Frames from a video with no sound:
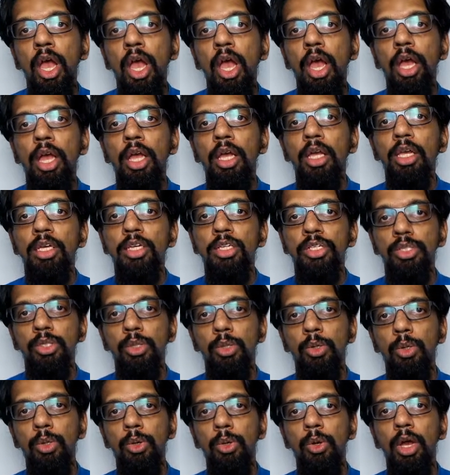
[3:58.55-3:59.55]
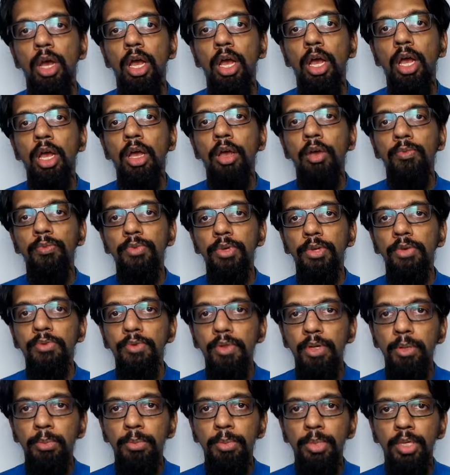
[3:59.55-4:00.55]
We
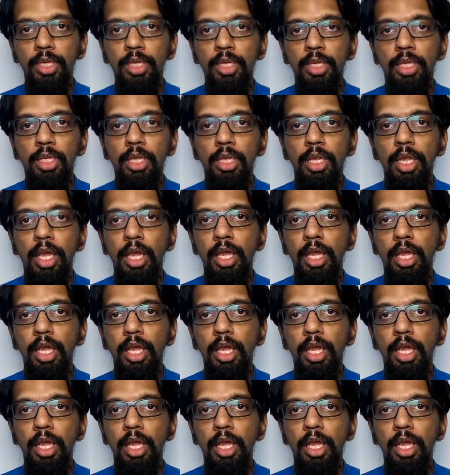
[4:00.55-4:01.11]
will be